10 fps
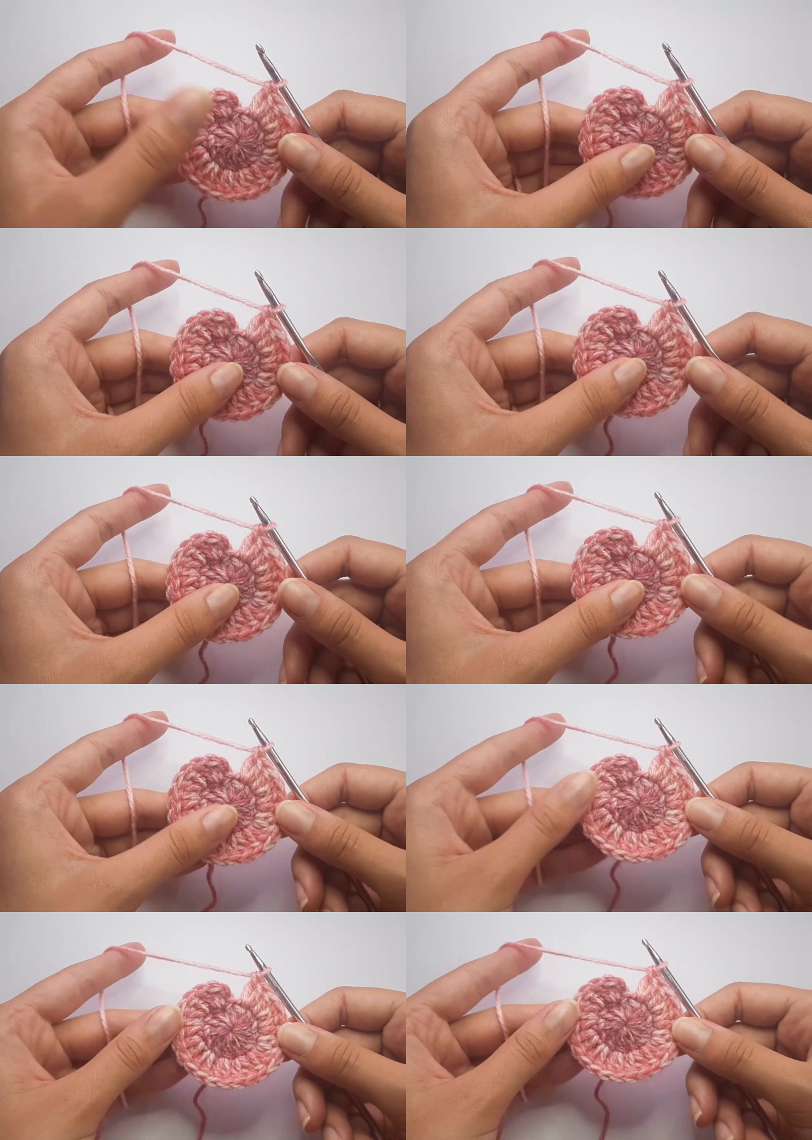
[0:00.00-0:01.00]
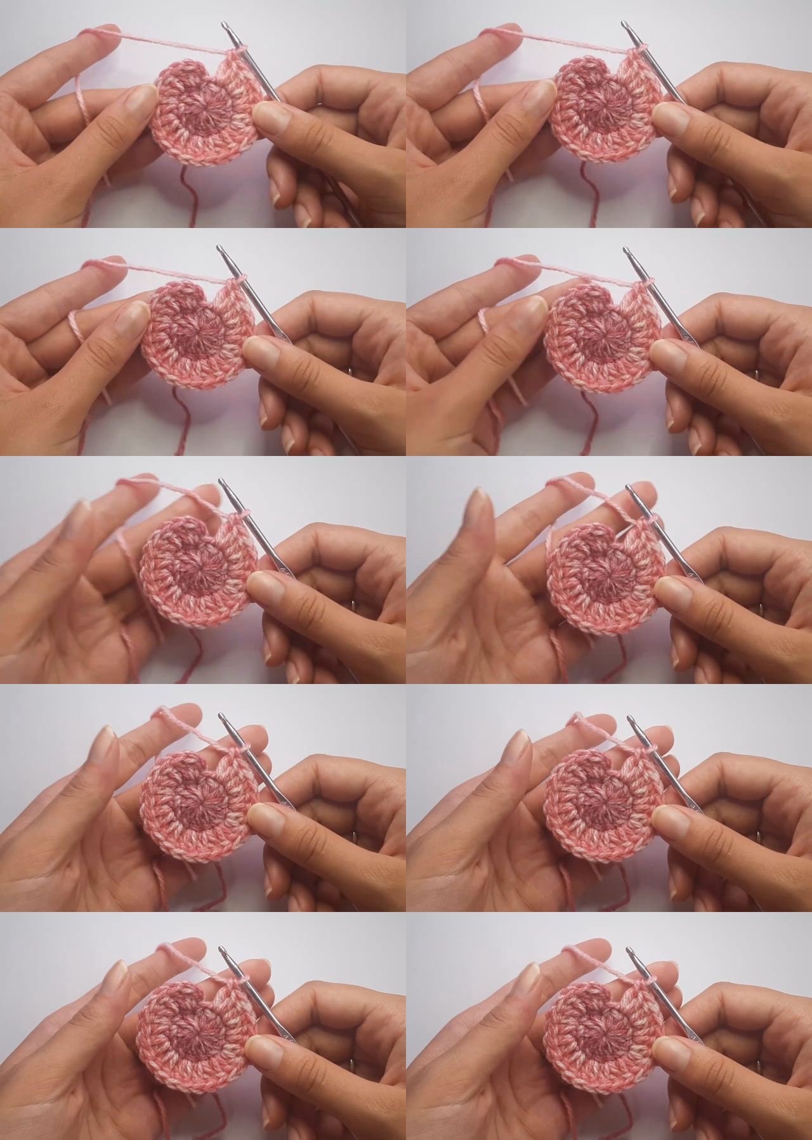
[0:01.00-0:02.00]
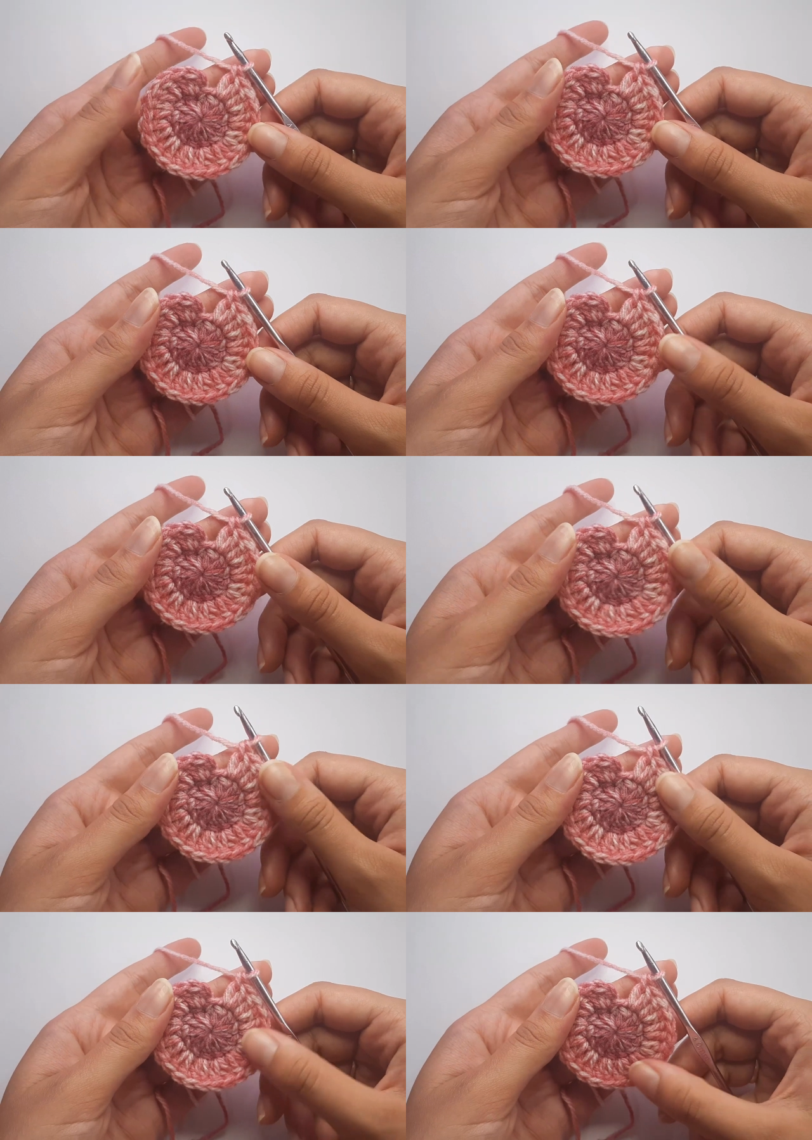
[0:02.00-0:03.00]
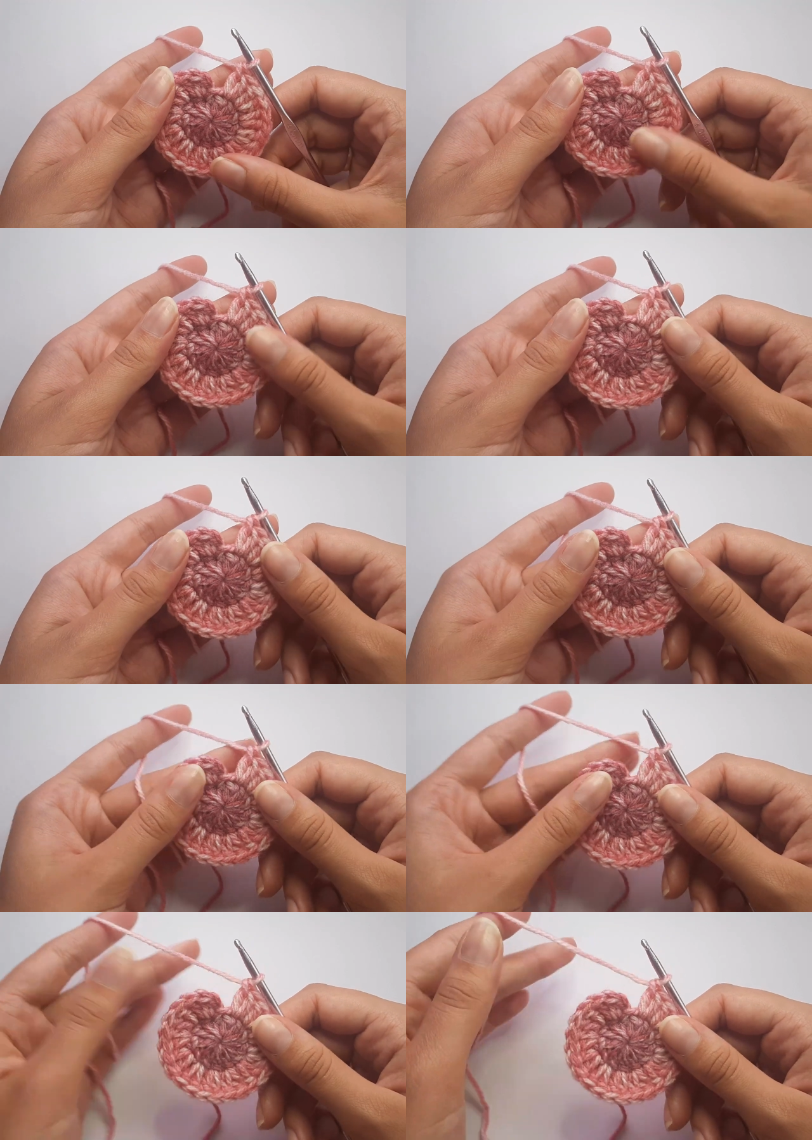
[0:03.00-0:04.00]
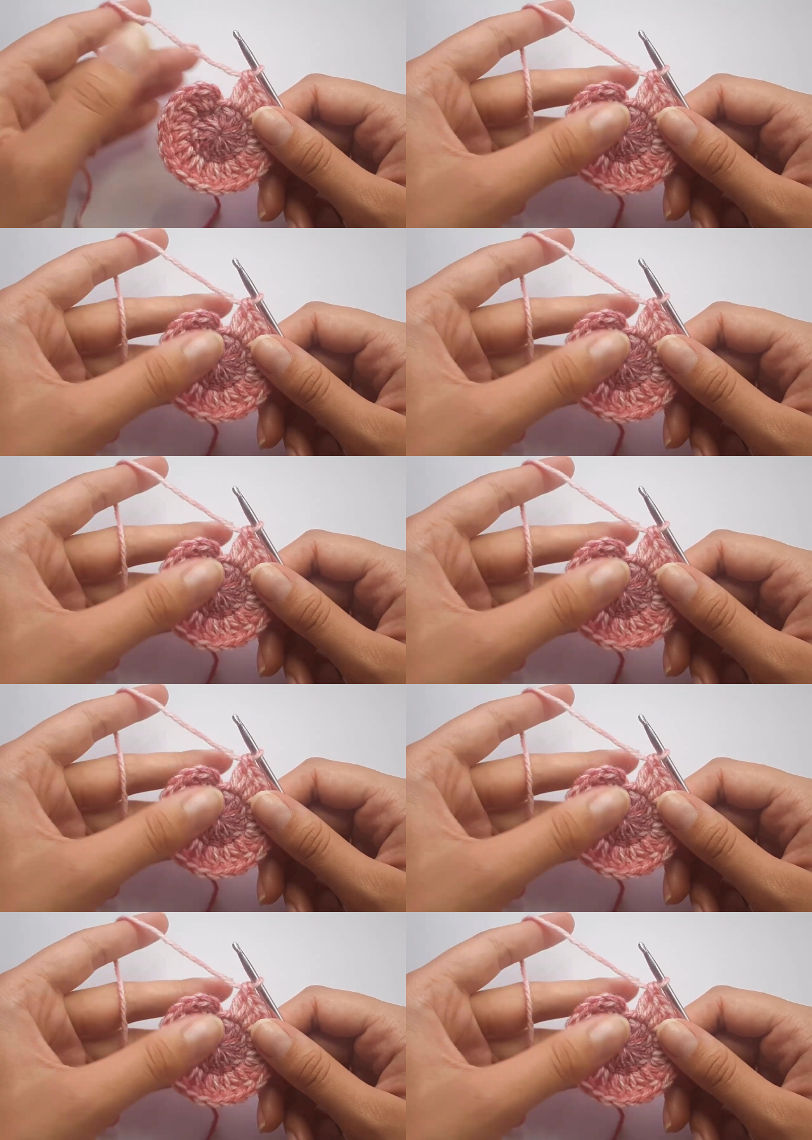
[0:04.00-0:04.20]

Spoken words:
(no speaker visible)